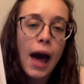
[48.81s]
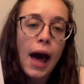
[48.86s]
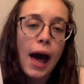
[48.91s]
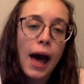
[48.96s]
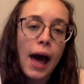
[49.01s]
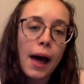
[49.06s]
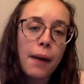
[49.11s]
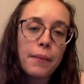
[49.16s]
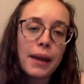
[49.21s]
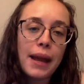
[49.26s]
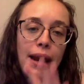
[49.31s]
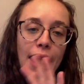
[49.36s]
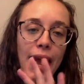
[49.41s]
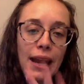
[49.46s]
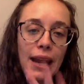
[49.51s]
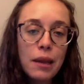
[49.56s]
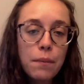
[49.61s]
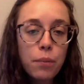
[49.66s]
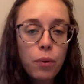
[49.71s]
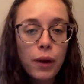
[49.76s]
At
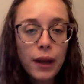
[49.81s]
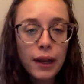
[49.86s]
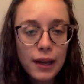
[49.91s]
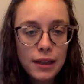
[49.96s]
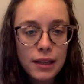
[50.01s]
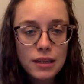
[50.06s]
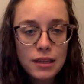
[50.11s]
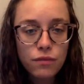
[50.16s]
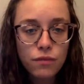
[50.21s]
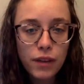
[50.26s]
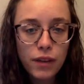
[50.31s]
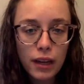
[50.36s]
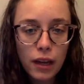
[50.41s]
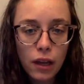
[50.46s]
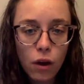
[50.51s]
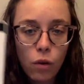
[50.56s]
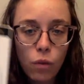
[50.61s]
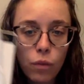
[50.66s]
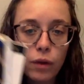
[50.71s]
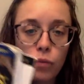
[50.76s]
any point in this
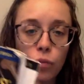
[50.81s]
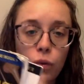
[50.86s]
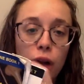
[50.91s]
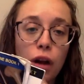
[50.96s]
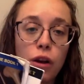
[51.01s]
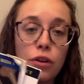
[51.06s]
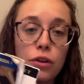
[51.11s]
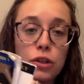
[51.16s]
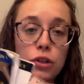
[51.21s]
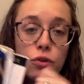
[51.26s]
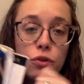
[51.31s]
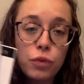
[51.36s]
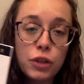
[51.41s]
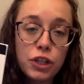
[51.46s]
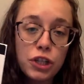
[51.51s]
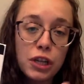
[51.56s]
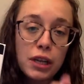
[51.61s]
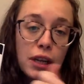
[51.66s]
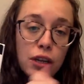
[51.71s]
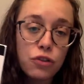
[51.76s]
video when we are
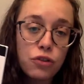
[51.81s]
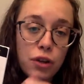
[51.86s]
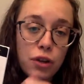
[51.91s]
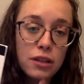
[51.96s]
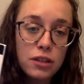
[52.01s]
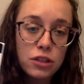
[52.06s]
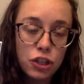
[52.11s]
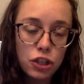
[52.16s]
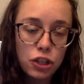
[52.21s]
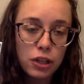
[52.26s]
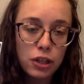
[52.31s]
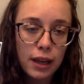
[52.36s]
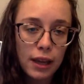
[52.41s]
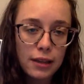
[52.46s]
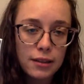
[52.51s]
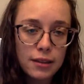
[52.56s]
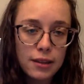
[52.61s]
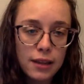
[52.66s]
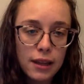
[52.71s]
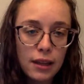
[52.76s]
switching and transitioning
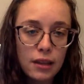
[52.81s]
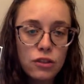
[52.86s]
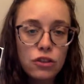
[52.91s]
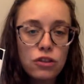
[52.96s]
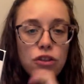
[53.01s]
into things,